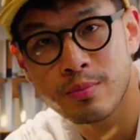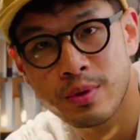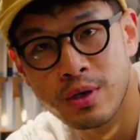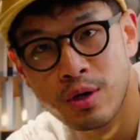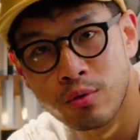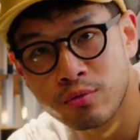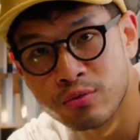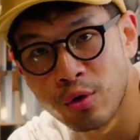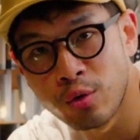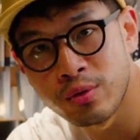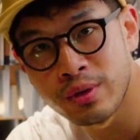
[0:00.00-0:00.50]
be
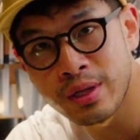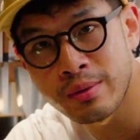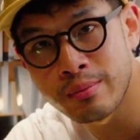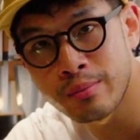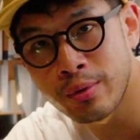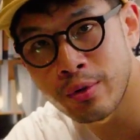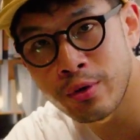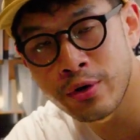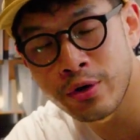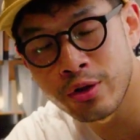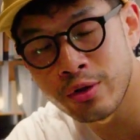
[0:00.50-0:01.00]
a rolling
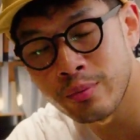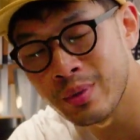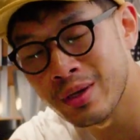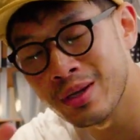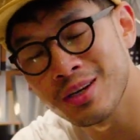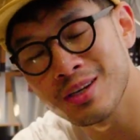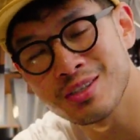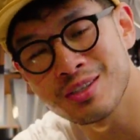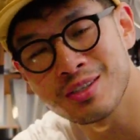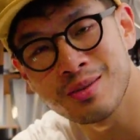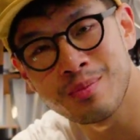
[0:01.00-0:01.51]
boil
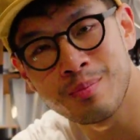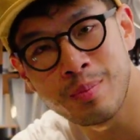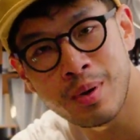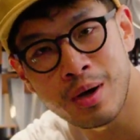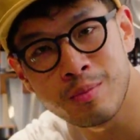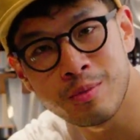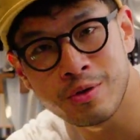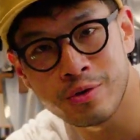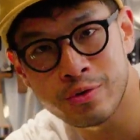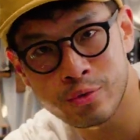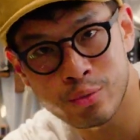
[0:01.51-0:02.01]
because the
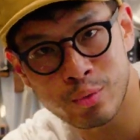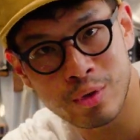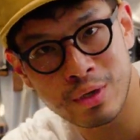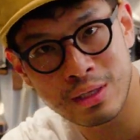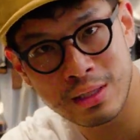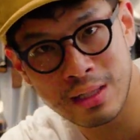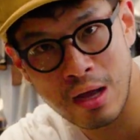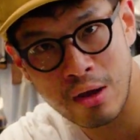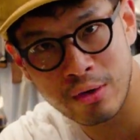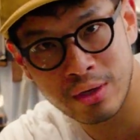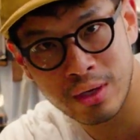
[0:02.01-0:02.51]
bubbles will
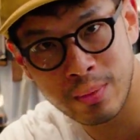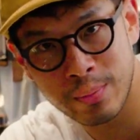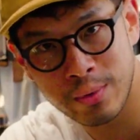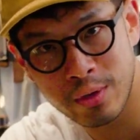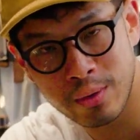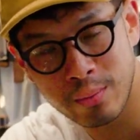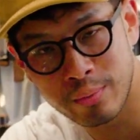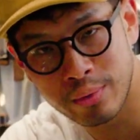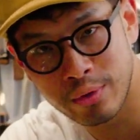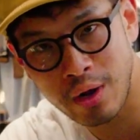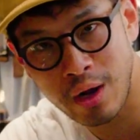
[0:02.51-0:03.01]
cloud up
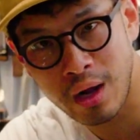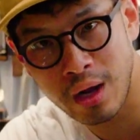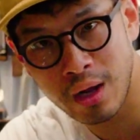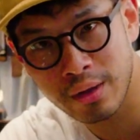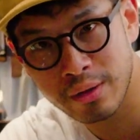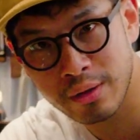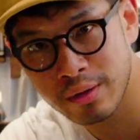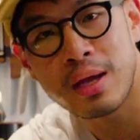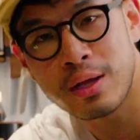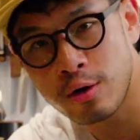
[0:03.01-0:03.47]
your broth.